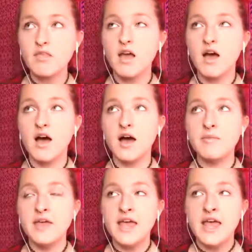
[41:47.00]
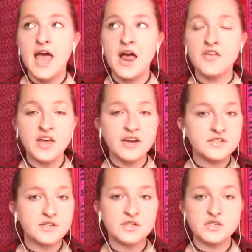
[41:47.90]
And then
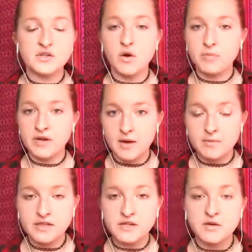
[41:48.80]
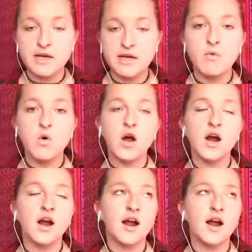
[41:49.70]
I started to open up a little bit
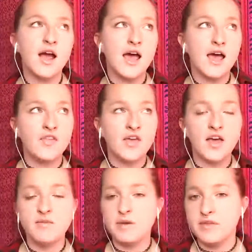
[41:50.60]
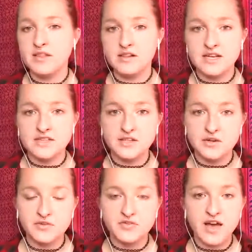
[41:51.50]
more. And then maybe in the last,
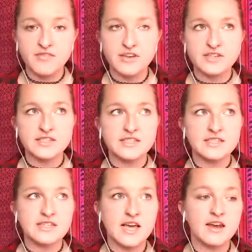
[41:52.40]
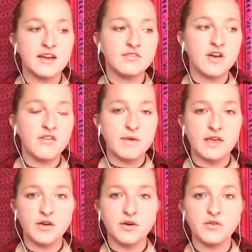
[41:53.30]
5 years since then of
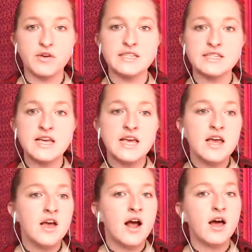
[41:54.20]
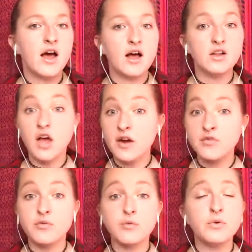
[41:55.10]
making girlfriends, a lot
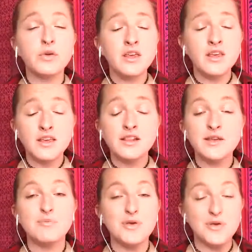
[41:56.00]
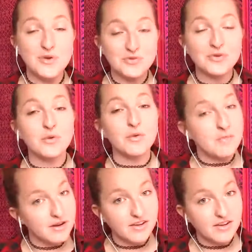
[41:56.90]
of really beautiful
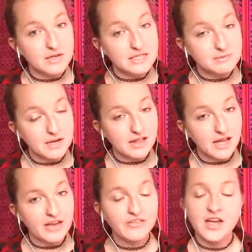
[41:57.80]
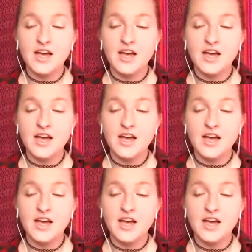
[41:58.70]
women have come into my life.